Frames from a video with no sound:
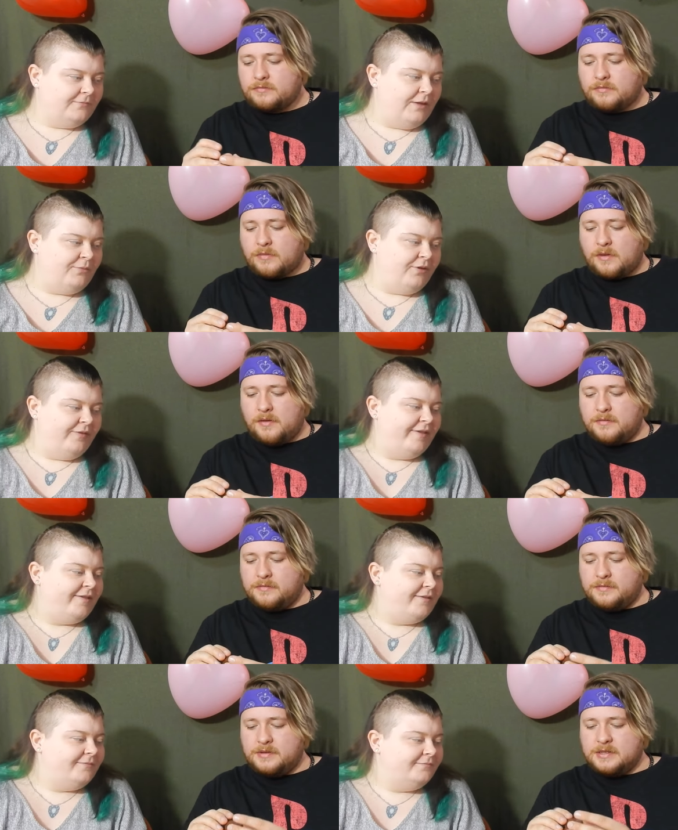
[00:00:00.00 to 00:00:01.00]
Speaker 1: I'm
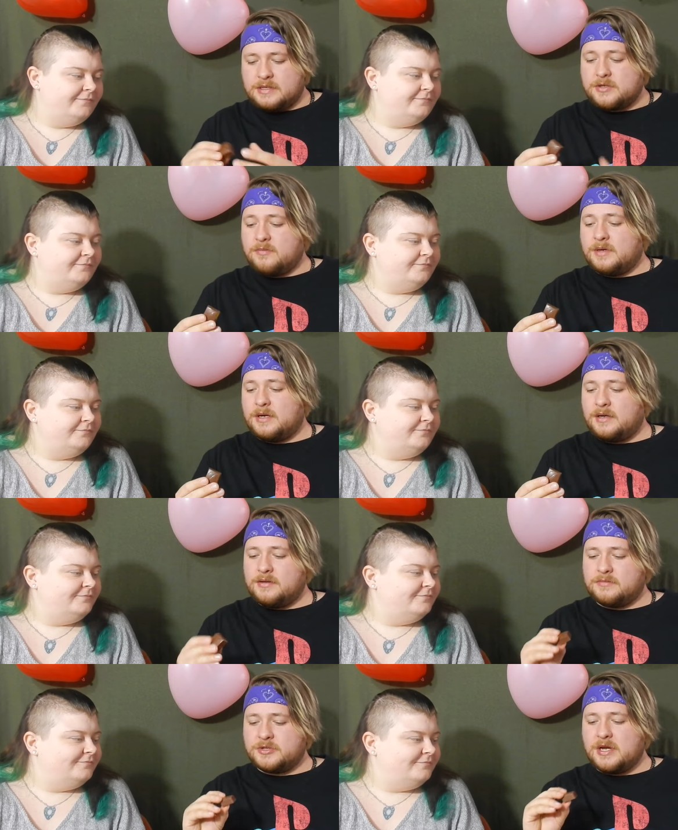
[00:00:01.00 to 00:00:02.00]
nervous.
Speaker 2: Yeah, so am I.
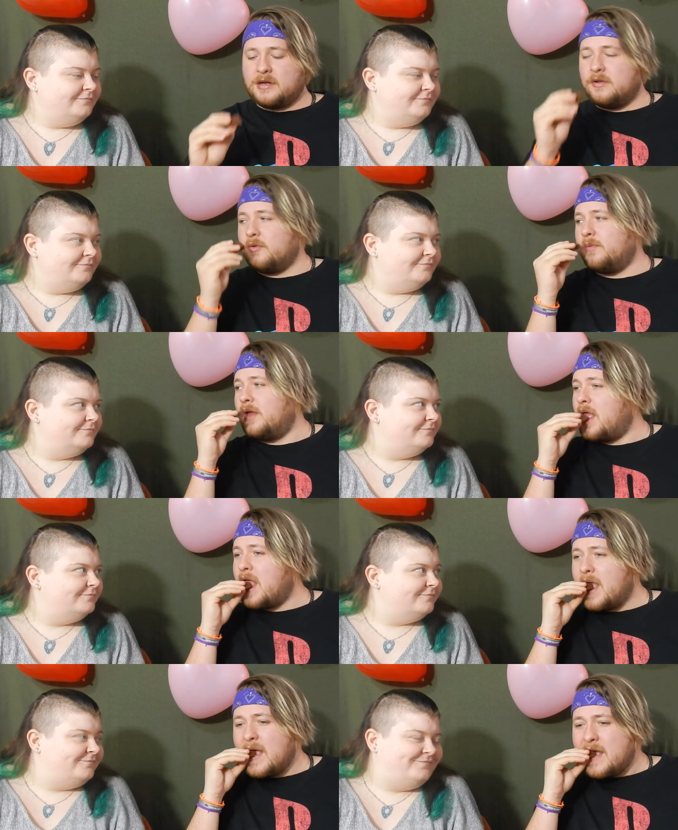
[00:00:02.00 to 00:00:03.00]
I'm shaking a little
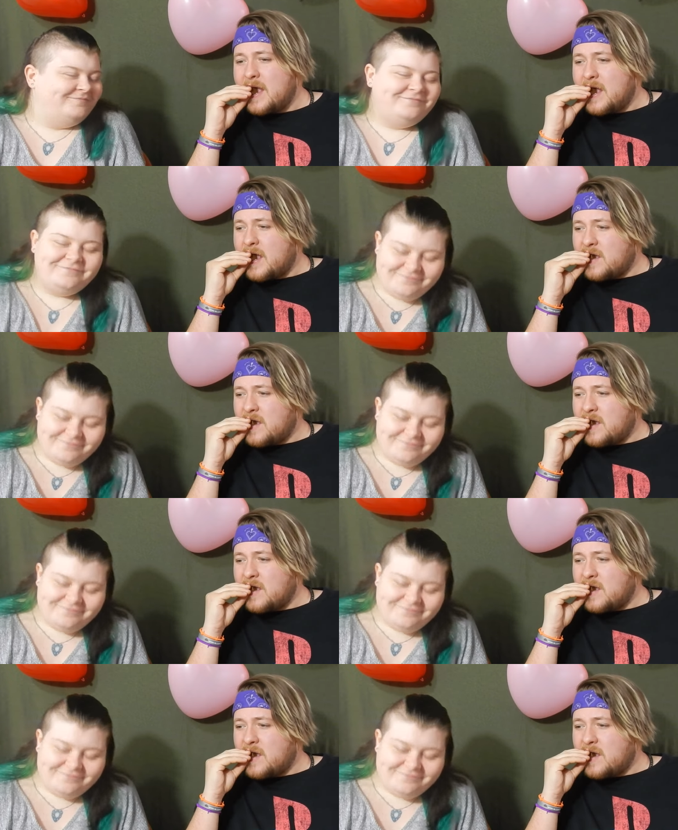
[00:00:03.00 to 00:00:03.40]
bit.